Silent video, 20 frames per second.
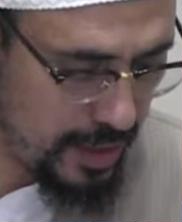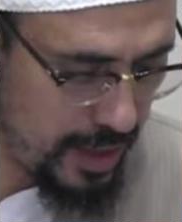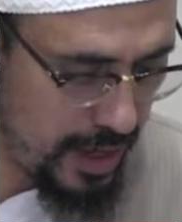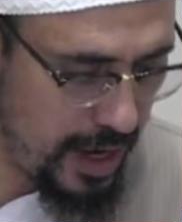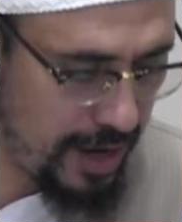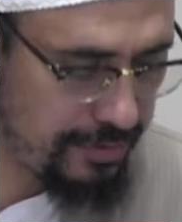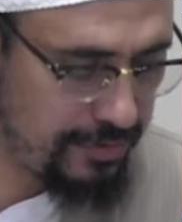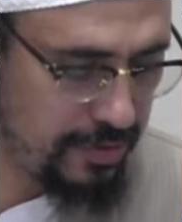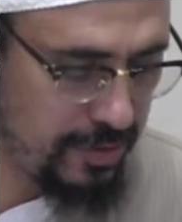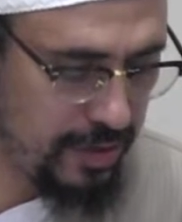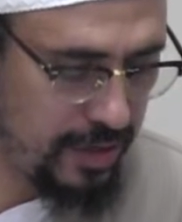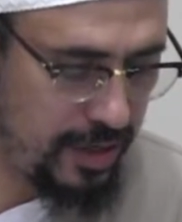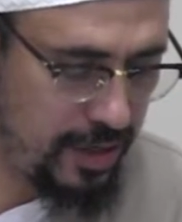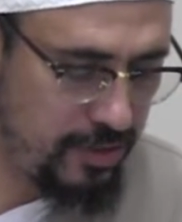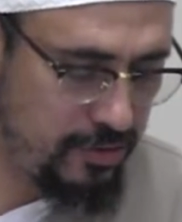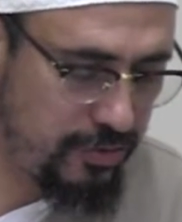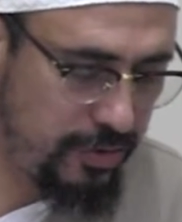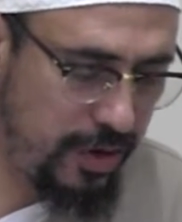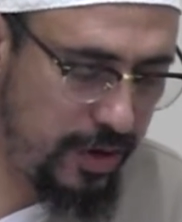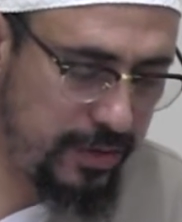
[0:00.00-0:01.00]
after the
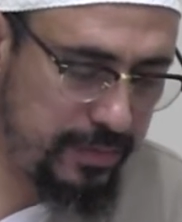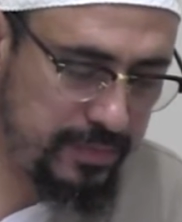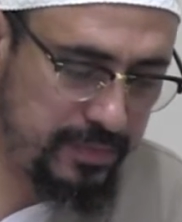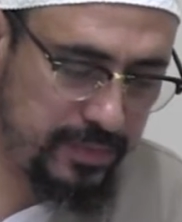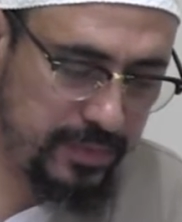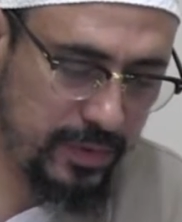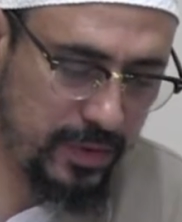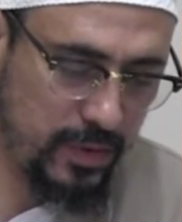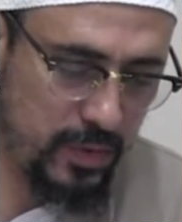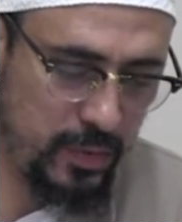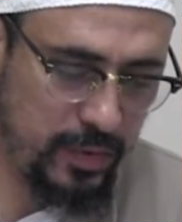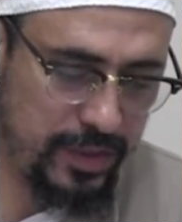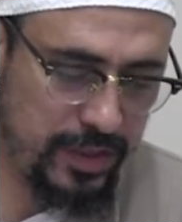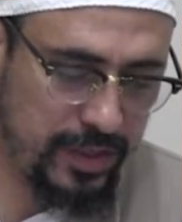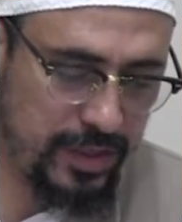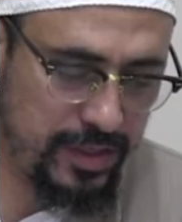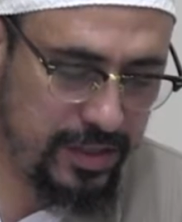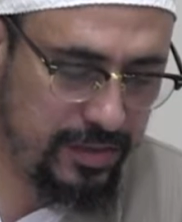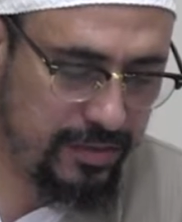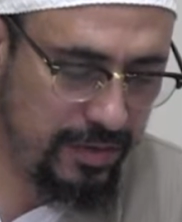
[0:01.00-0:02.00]
hijrah, we
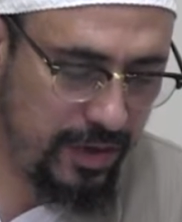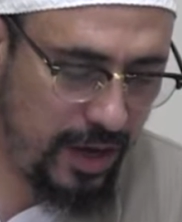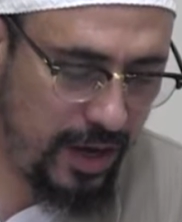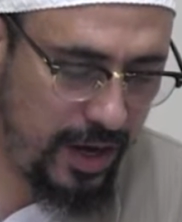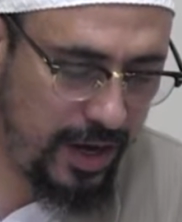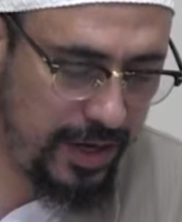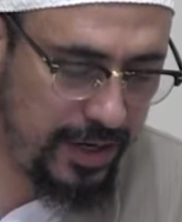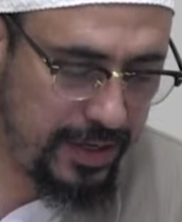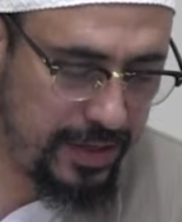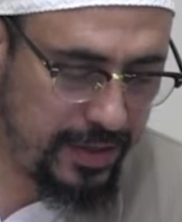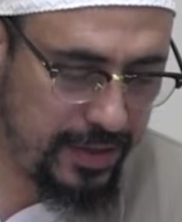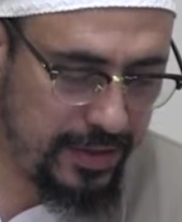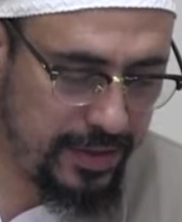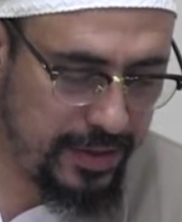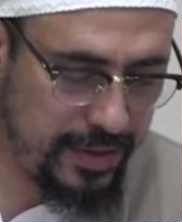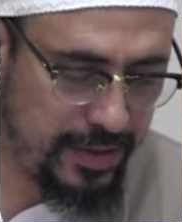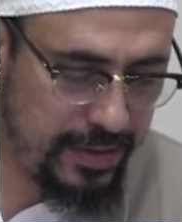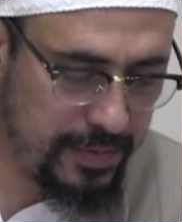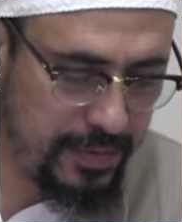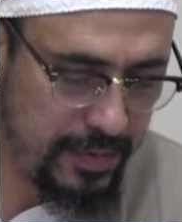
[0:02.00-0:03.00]
can divide
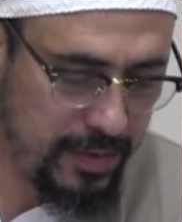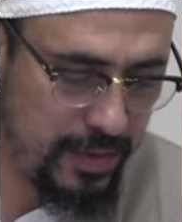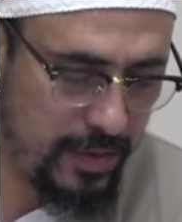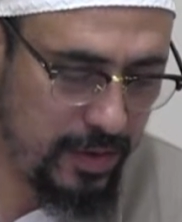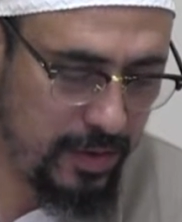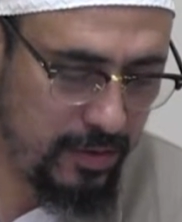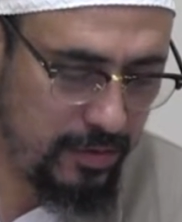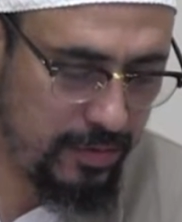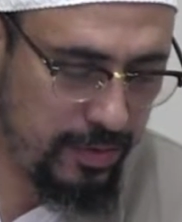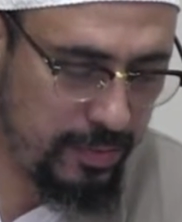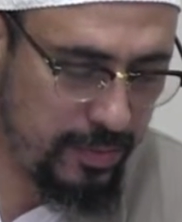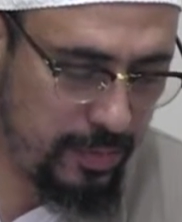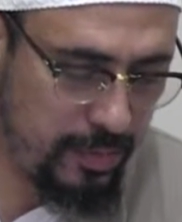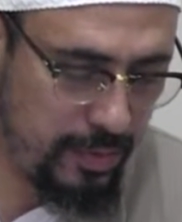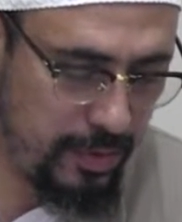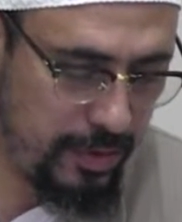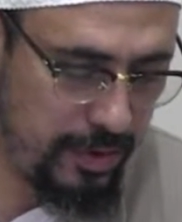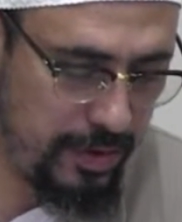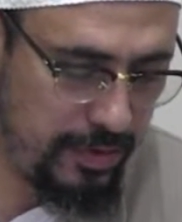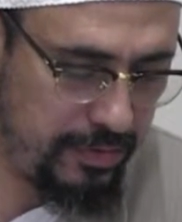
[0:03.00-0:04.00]
from the
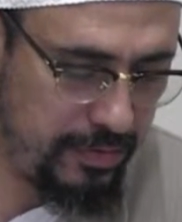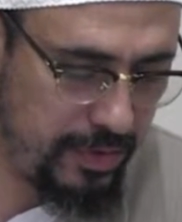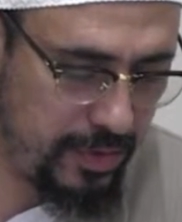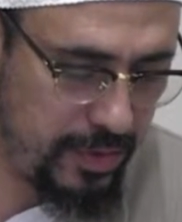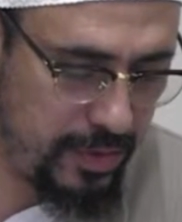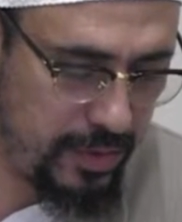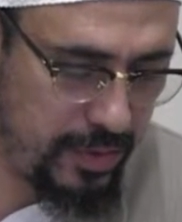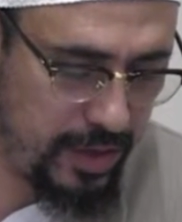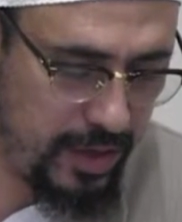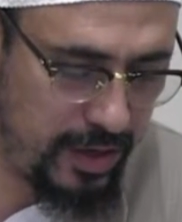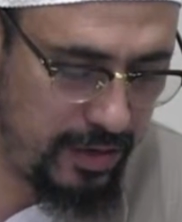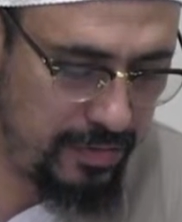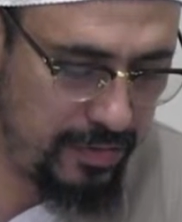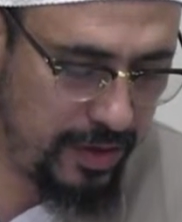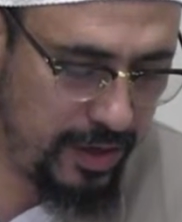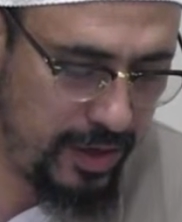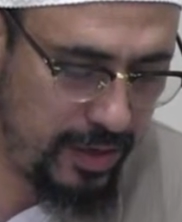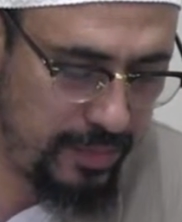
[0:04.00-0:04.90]
point of view of